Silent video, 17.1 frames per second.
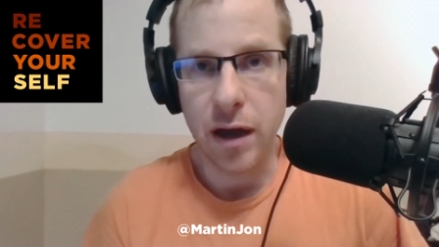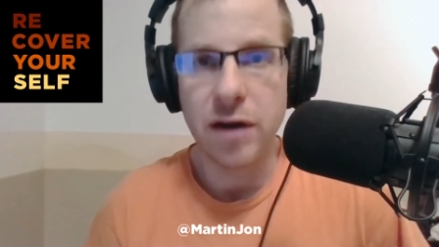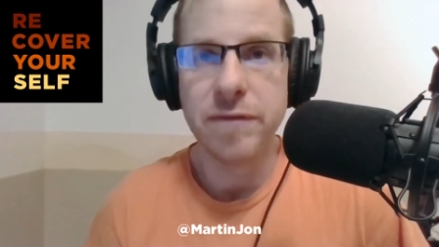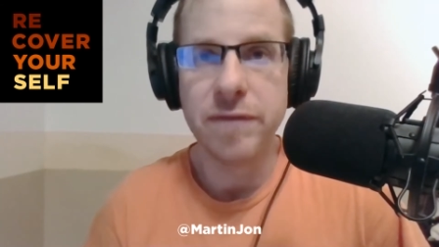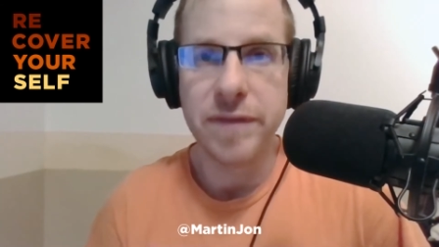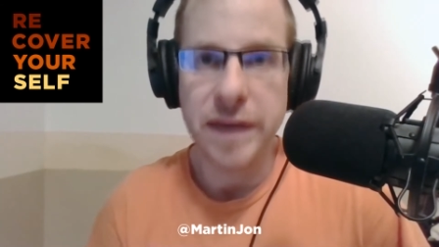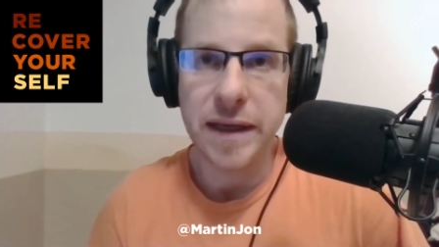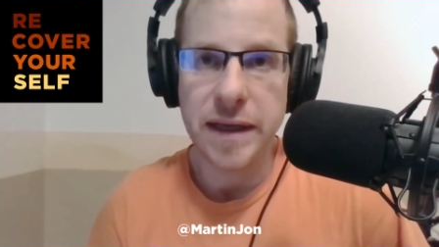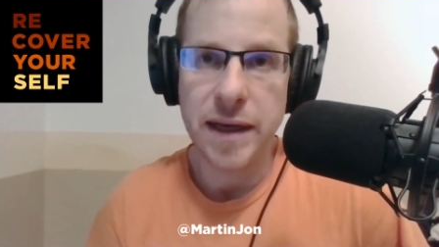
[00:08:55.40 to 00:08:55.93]

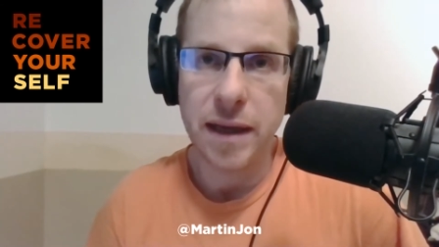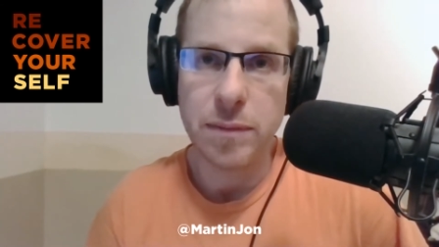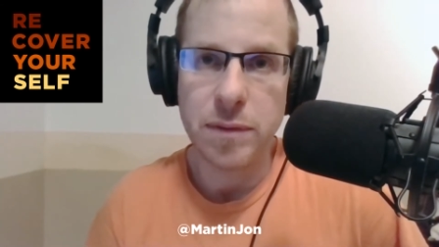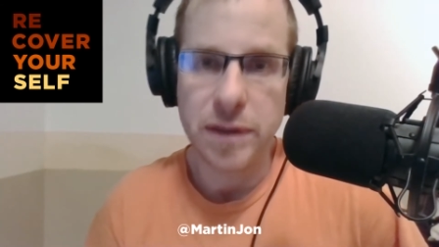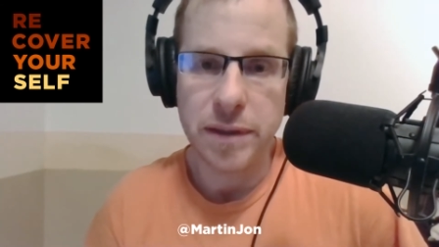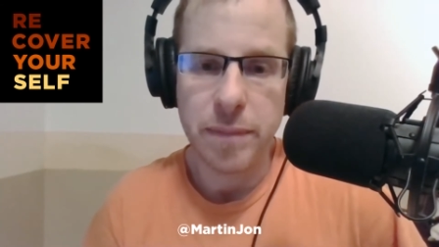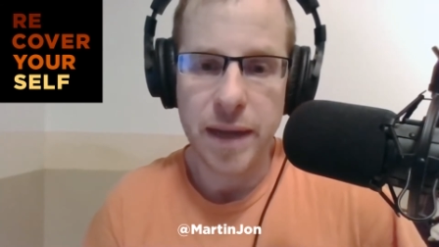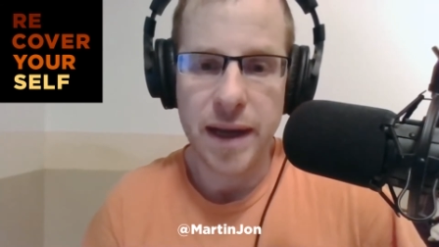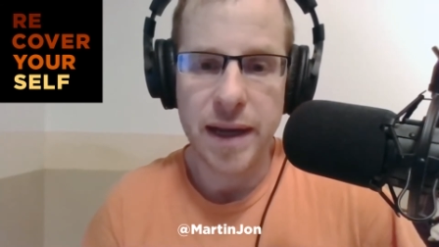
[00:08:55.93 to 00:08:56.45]
of the
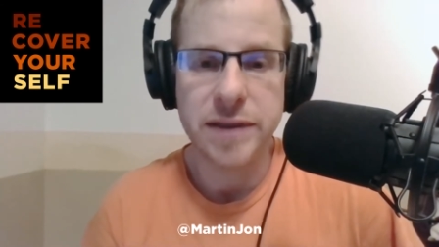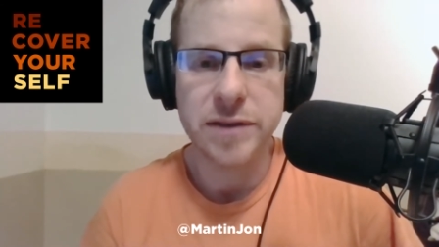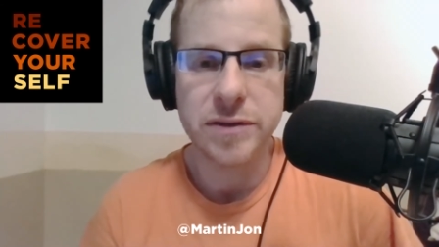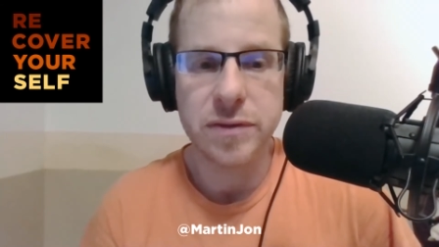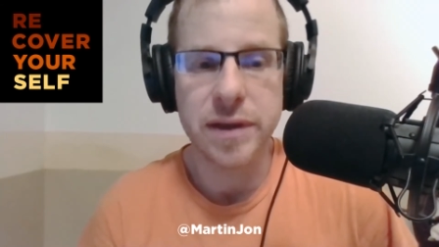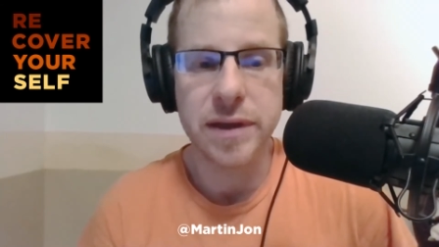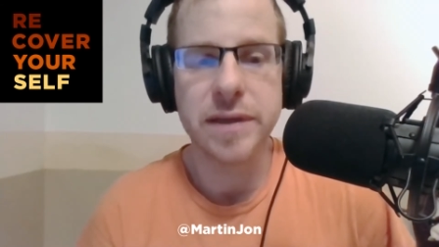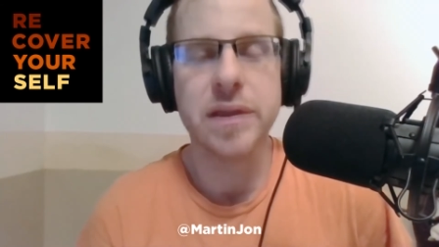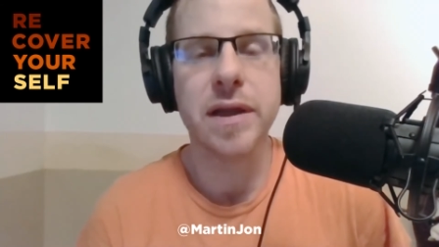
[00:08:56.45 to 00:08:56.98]
enabling
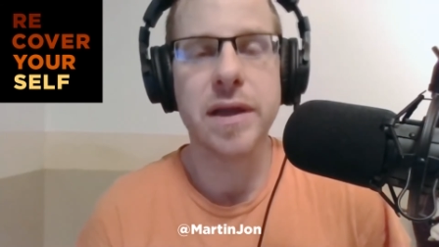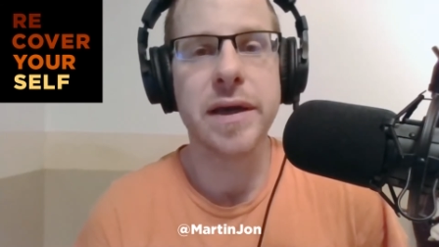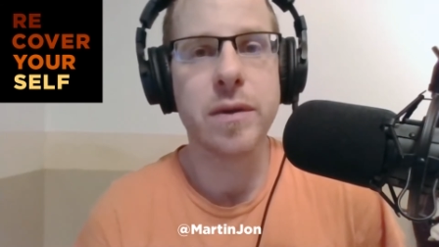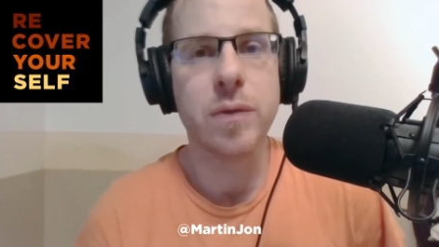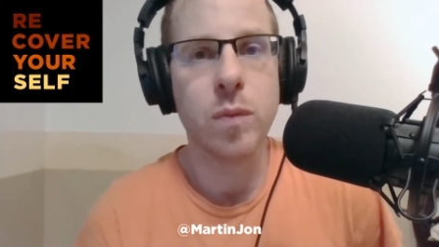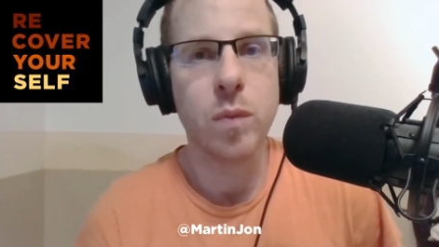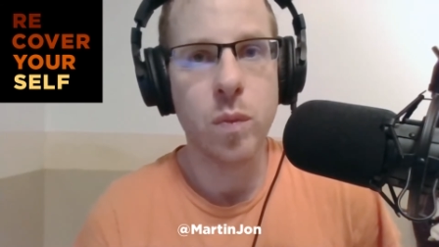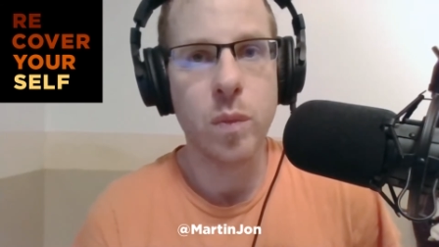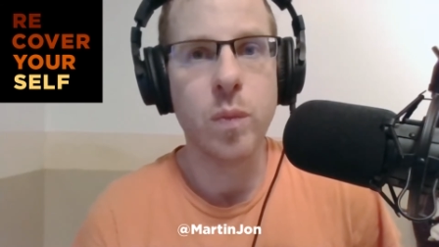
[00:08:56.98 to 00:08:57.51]
bodies, right? Like,
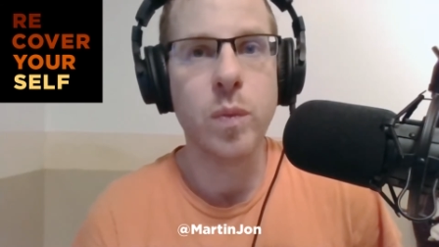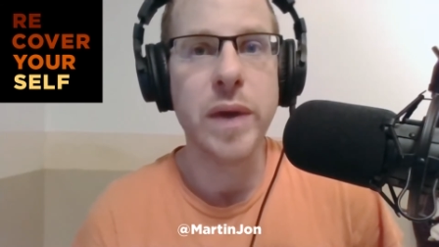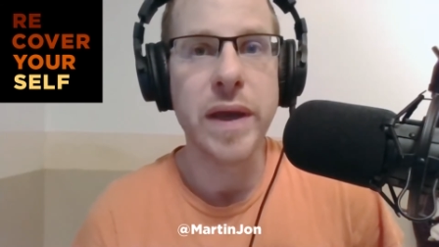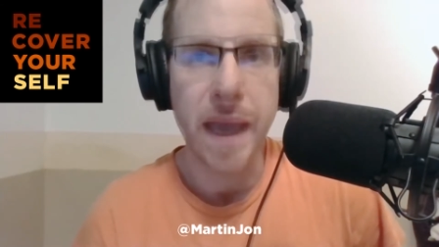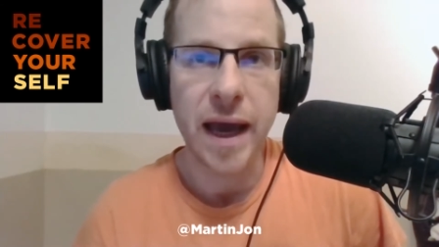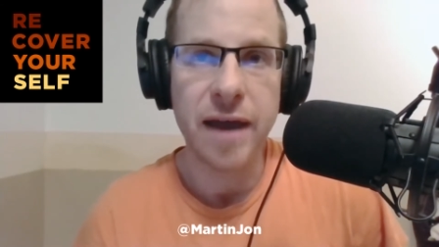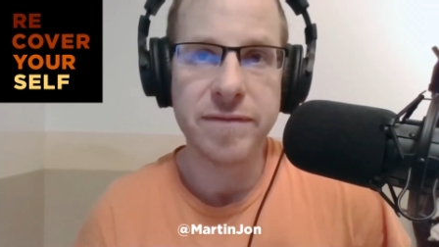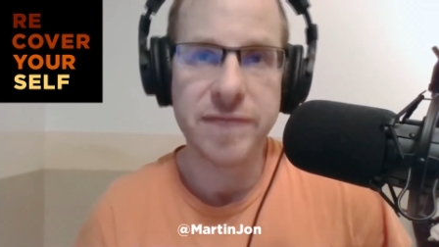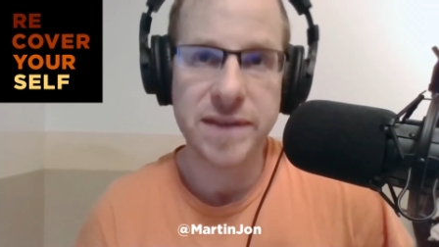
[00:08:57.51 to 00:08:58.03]
we
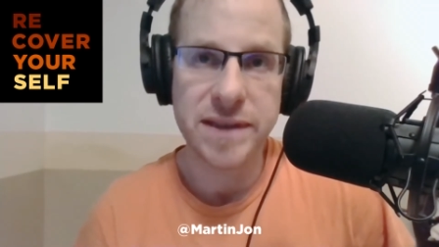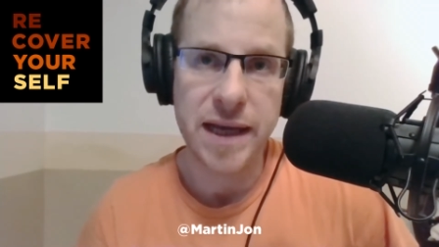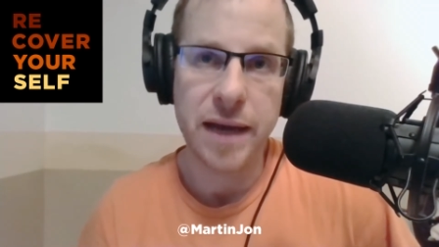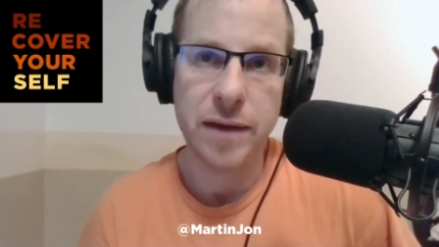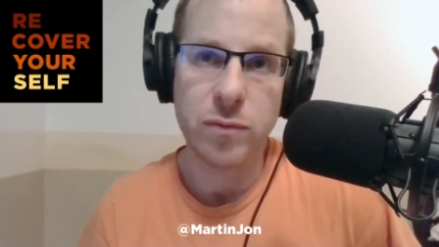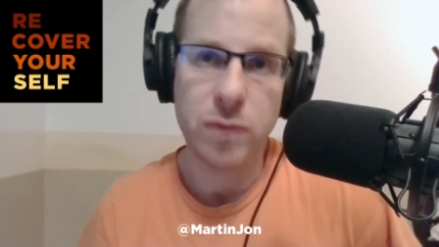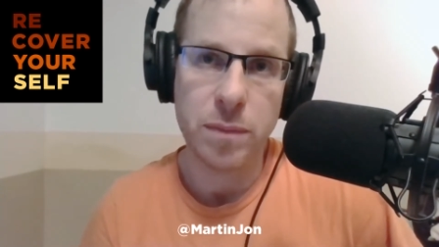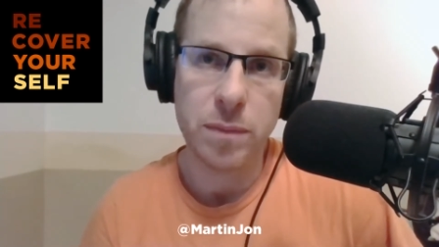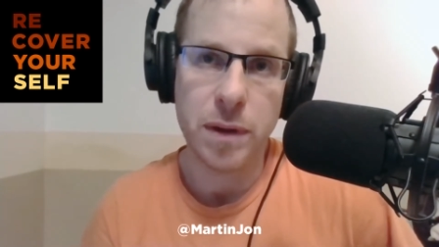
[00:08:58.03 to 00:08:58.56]
have
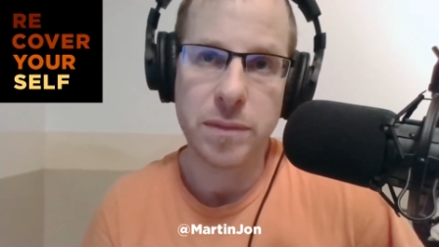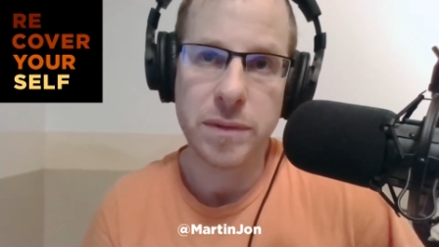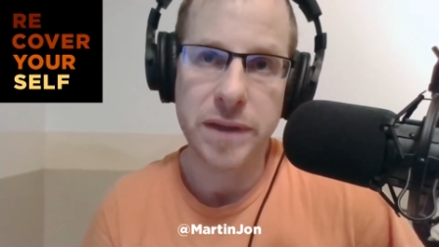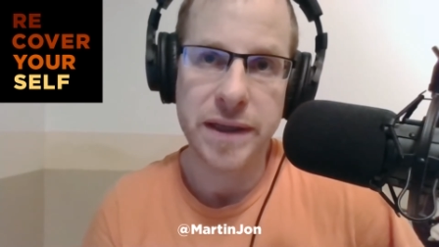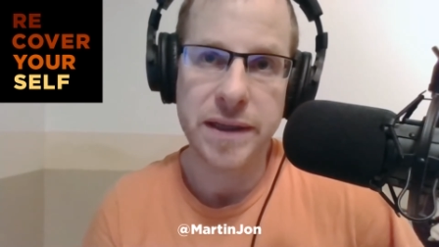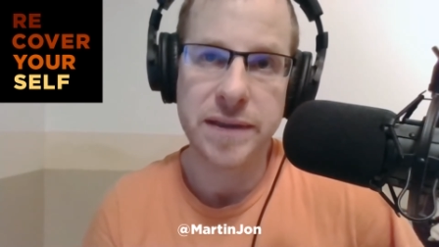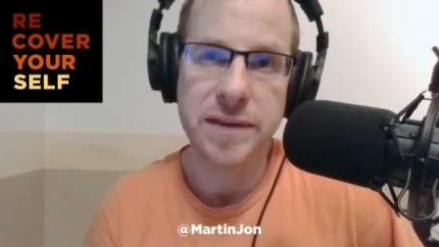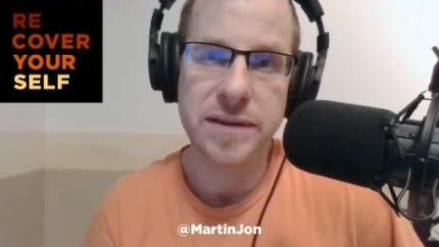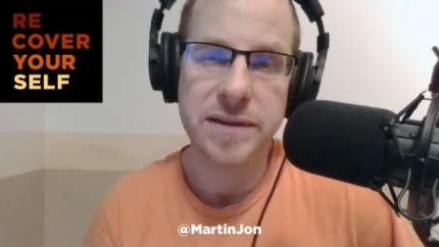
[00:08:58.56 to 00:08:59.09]
10
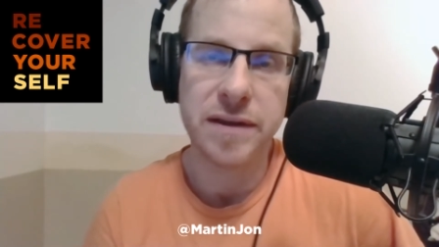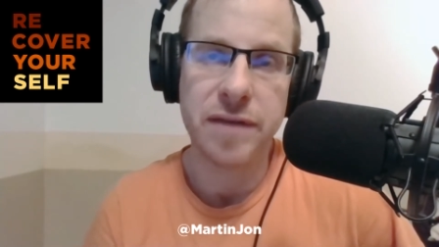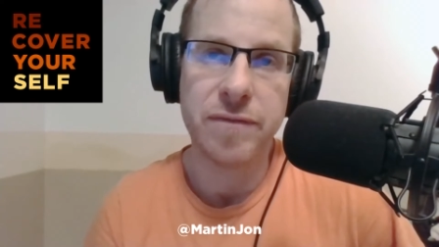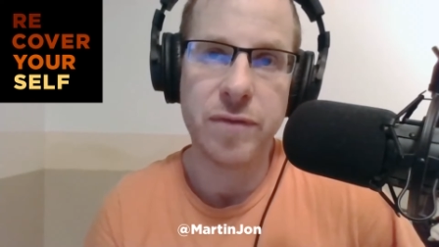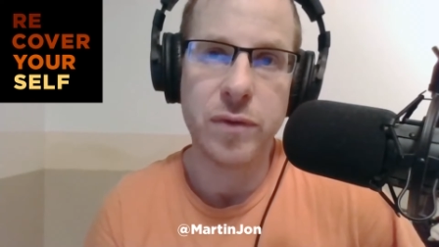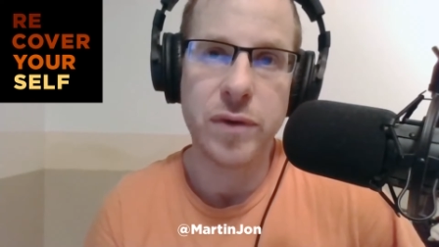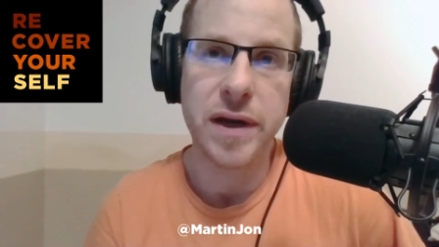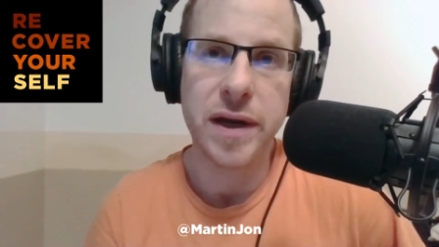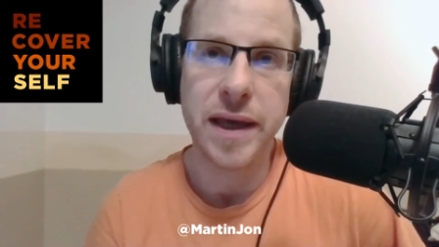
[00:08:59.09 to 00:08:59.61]
Republicans that
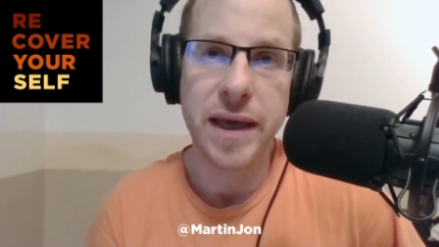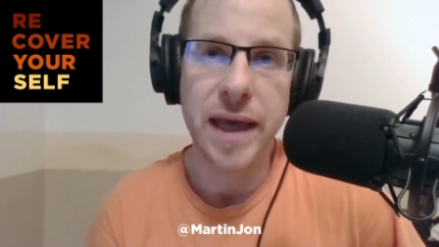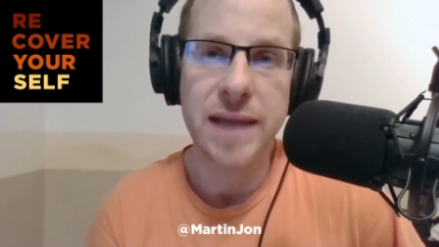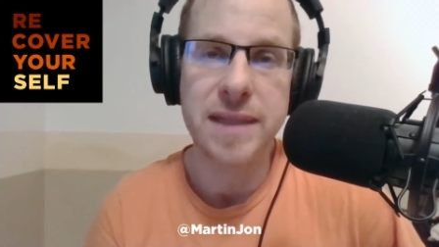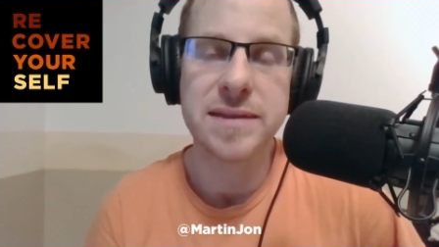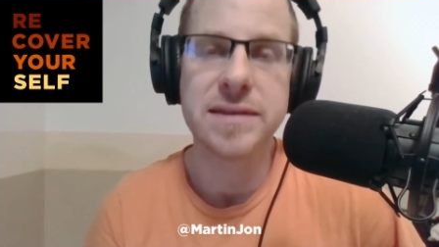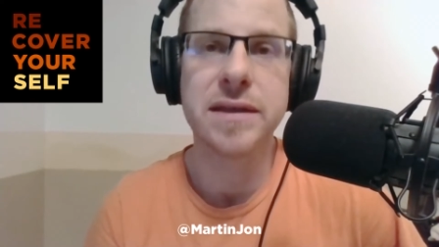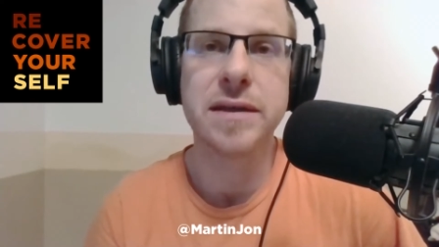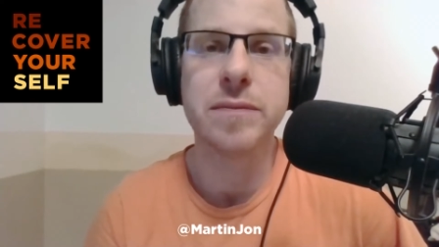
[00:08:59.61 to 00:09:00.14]
voted
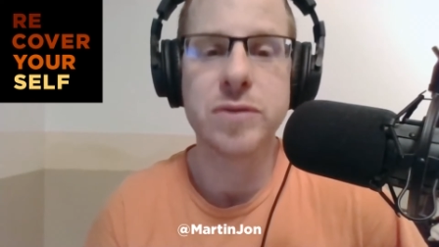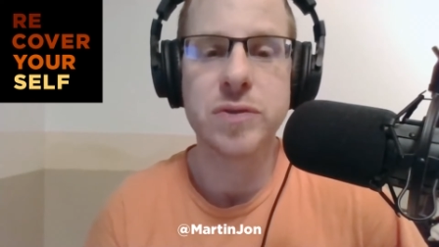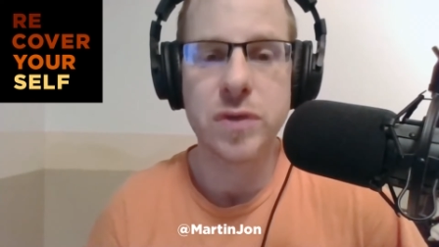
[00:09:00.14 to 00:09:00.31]
against him.